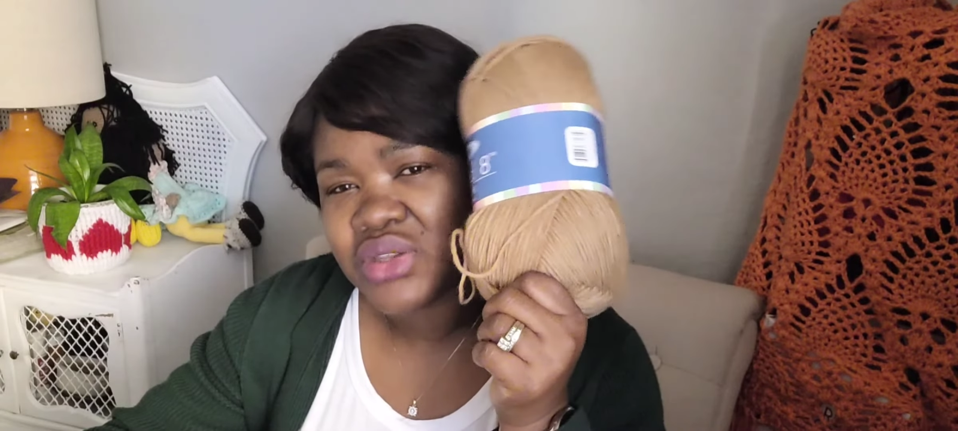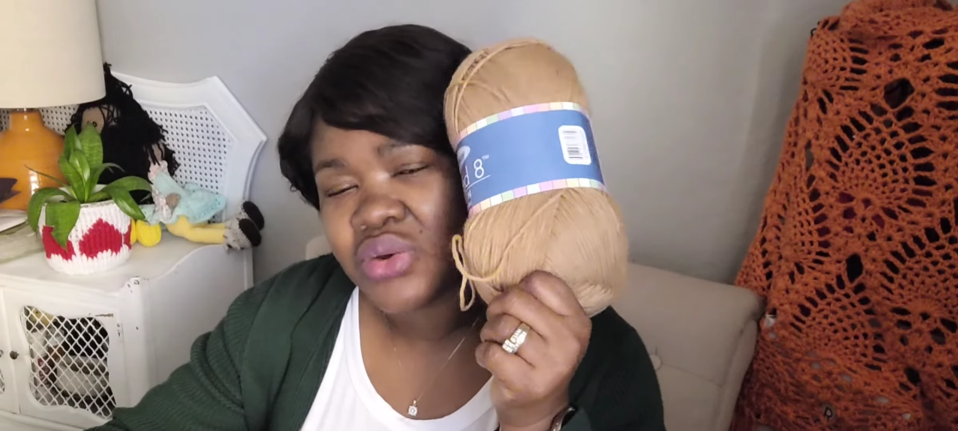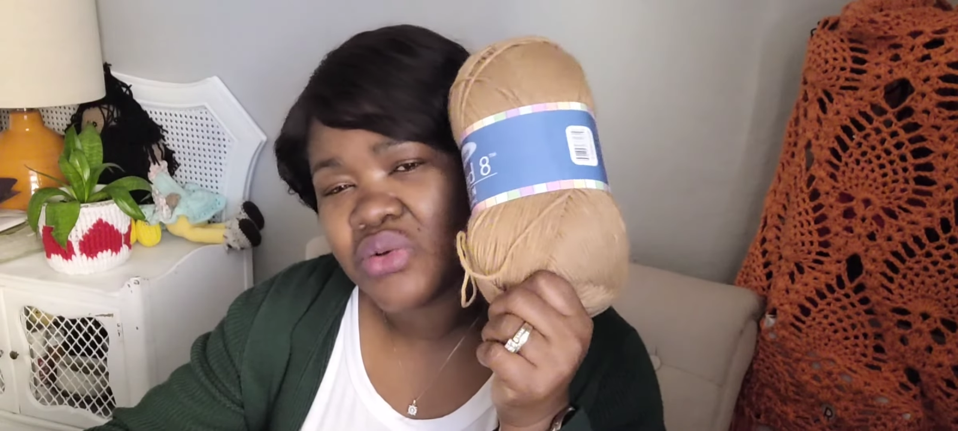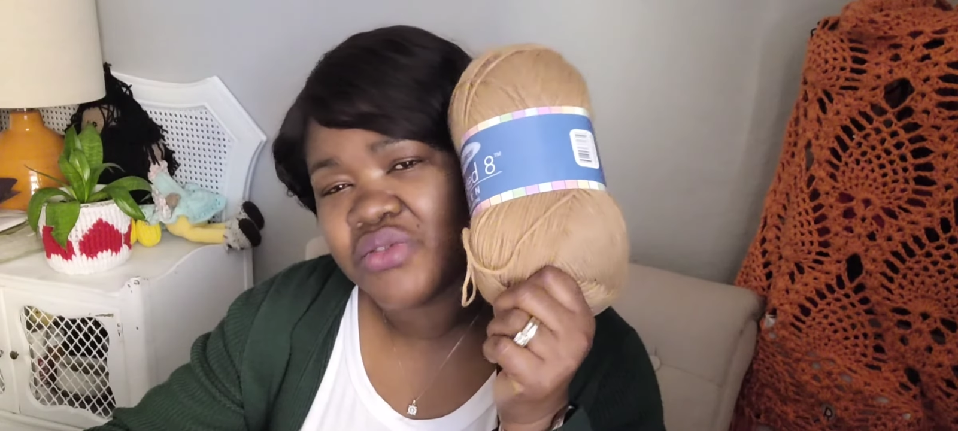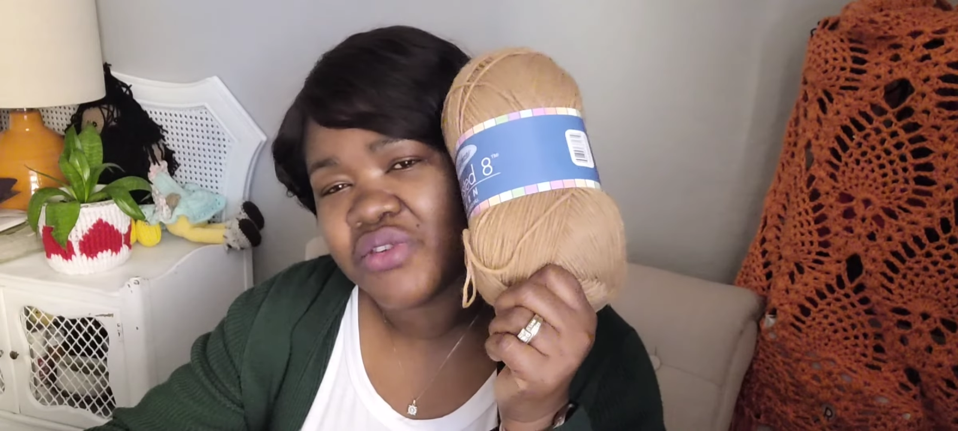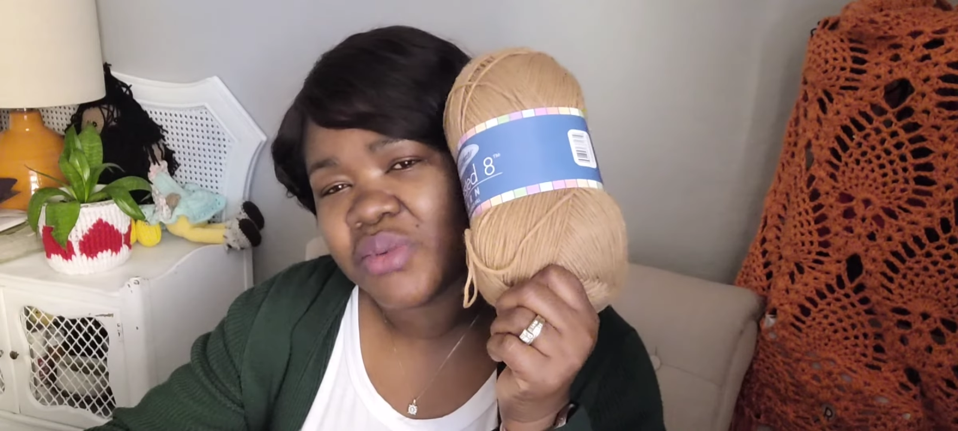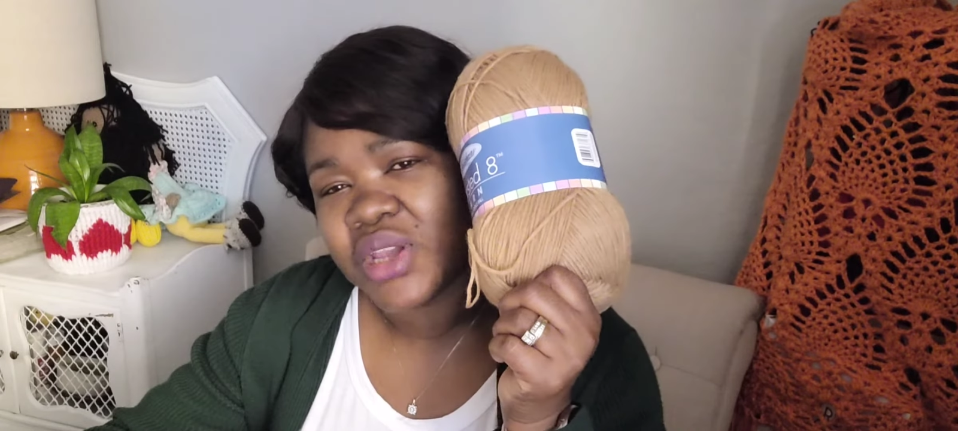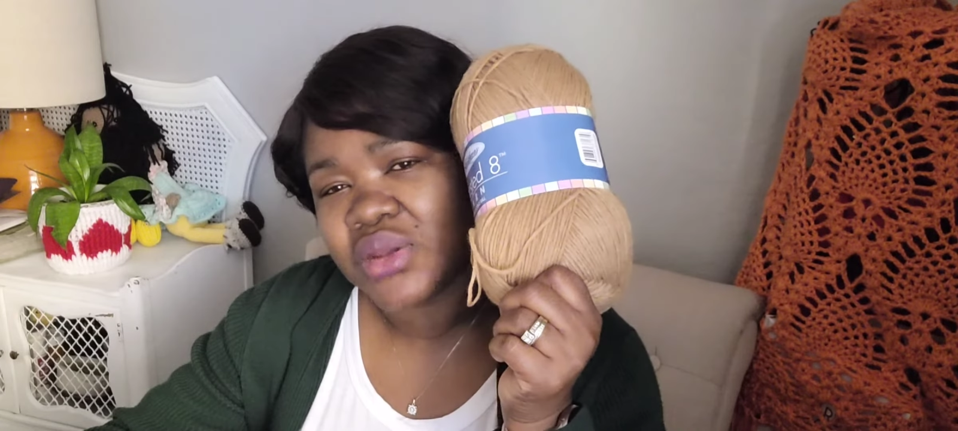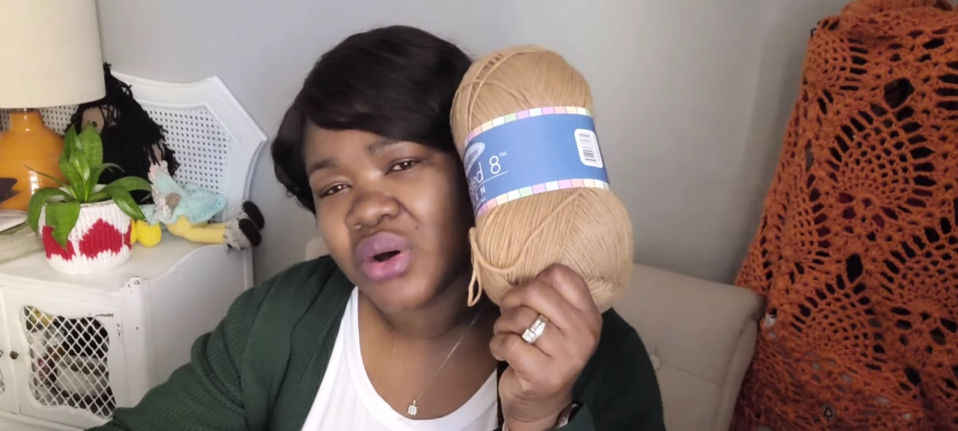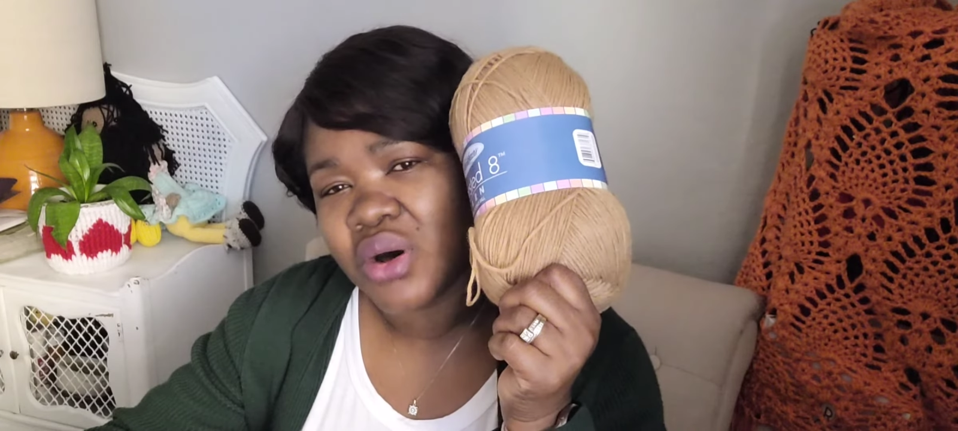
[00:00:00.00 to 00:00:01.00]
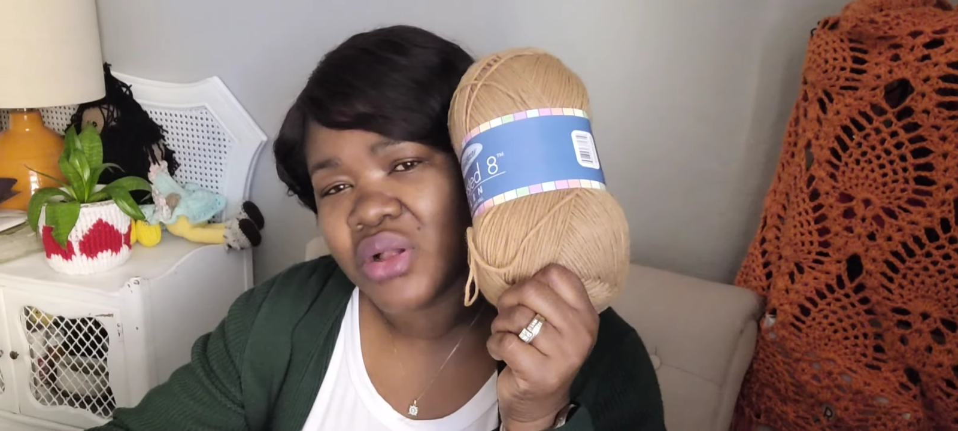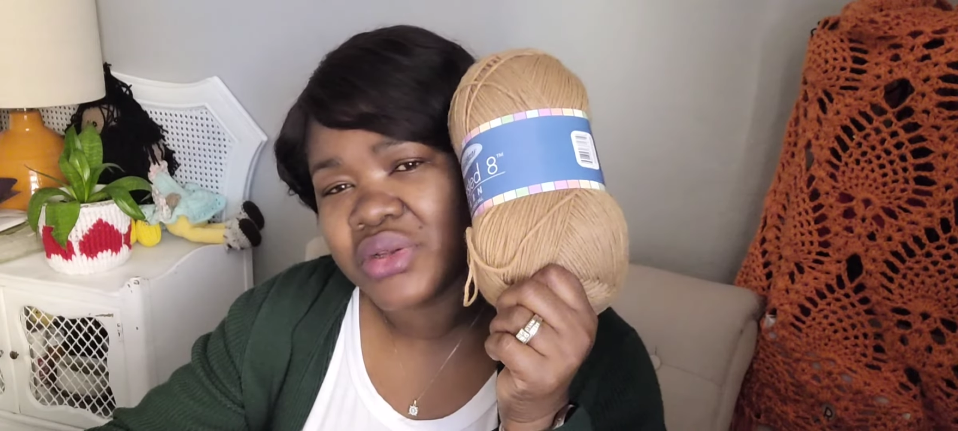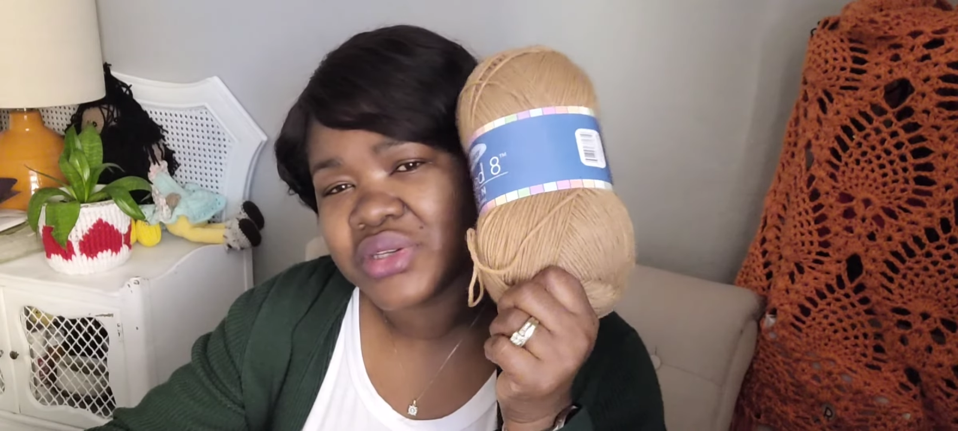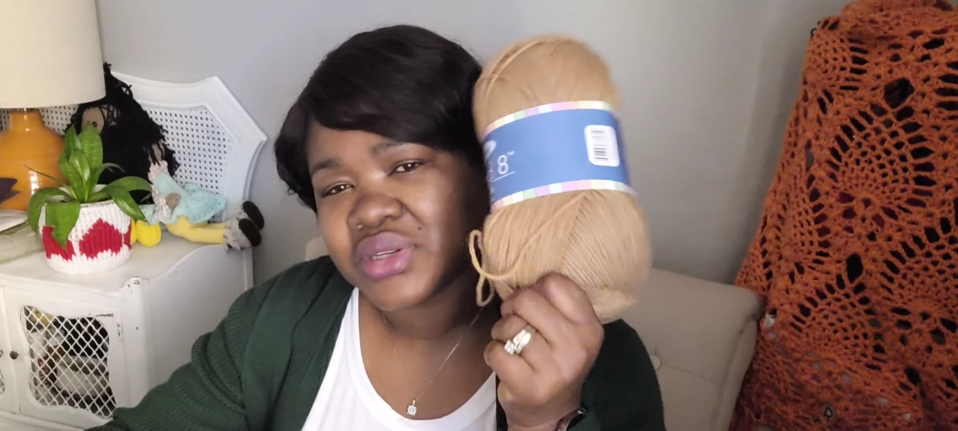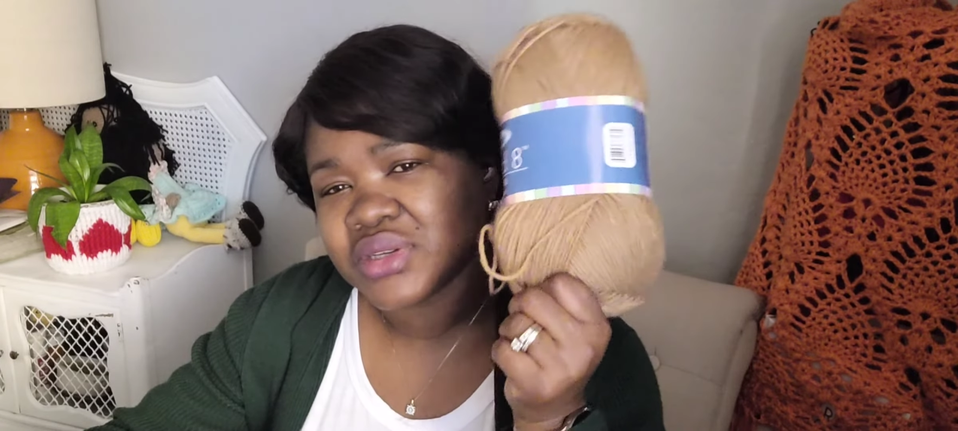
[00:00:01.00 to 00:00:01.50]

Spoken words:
tone for my dolls.